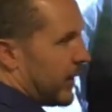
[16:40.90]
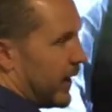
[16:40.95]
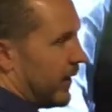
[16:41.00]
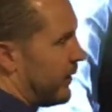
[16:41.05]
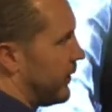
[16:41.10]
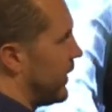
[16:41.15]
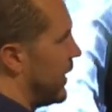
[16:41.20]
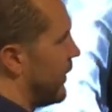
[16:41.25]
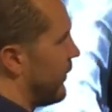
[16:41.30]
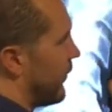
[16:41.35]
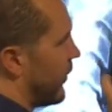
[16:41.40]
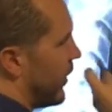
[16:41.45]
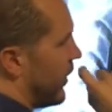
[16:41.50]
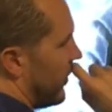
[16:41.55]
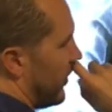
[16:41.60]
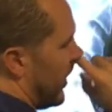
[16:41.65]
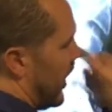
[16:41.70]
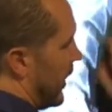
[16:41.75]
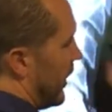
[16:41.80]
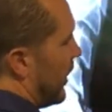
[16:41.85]
that far
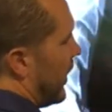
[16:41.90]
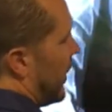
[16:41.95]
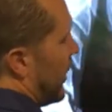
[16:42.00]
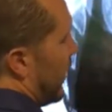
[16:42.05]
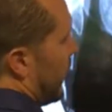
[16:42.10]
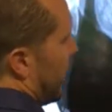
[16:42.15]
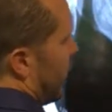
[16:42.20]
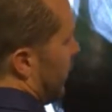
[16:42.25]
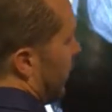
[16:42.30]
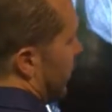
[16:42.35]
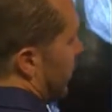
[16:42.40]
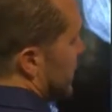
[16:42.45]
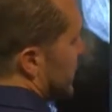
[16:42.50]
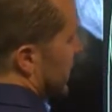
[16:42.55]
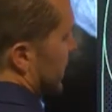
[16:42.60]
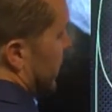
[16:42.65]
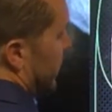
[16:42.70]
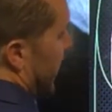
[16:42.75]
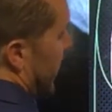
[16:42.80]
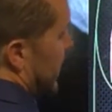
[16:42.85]
away. The nerves
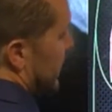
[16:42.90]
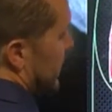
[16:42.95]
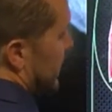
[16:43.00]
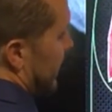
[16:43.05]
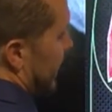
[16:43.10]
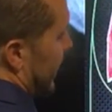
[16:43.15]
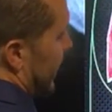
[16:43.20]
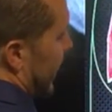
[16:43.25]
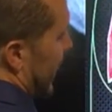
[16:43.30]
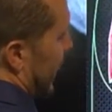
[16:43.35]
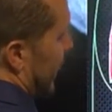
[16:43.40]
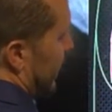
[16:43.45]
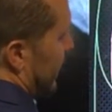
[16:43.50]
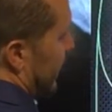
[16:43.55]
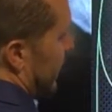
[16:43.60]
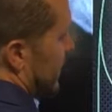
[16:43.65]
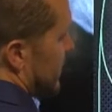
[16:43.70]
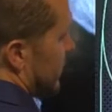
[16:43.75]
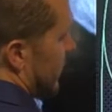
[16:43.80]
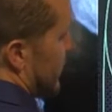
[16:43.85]
at the base of the neck,
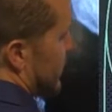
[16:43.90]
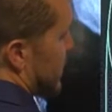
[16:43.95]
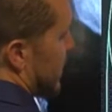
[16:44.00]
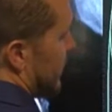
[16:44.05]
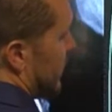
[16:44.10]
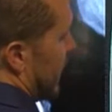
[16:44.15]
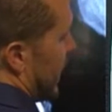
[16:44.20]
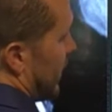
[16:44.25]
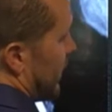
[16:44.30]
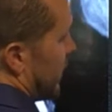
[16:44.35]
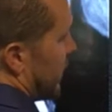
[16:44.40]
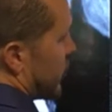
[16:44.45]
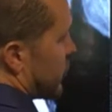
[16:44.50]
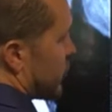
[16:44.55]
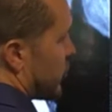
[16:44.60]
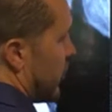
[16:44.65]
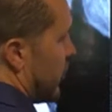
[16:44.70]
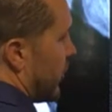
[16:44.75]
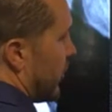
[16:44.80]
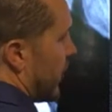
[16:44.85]
these nerves come out and
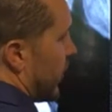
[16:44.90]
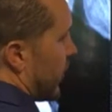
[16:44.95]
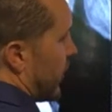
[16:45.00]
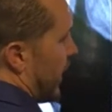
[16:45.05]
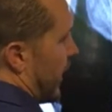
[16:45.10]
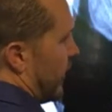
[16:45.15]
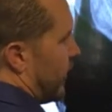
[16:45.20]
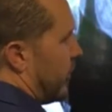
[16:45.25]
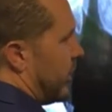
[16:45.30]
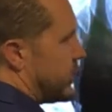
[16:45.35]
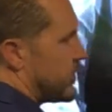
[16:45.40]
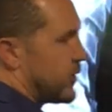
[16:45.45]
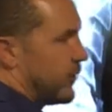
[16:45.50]
control the thyroid.